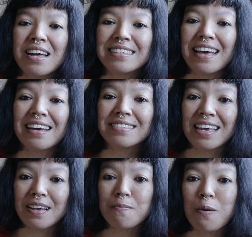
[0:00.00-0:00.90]
They
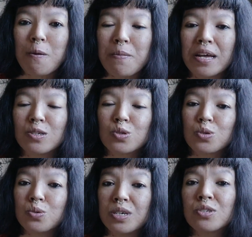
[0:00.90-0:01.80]
take a moment
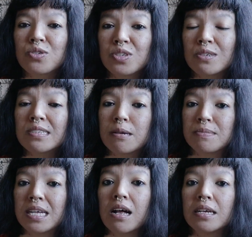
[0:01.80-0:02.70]
to introduce
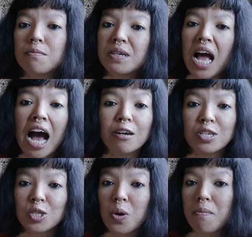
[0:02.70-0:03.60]
themselves a little bit, how
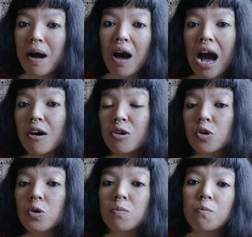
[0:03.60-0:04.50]
they know about our
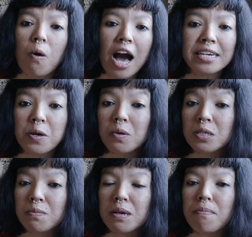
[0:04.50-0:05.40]
group, why they
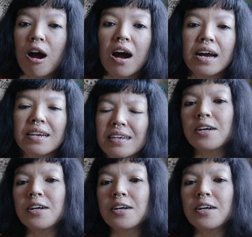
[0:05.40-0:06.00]
want to be part.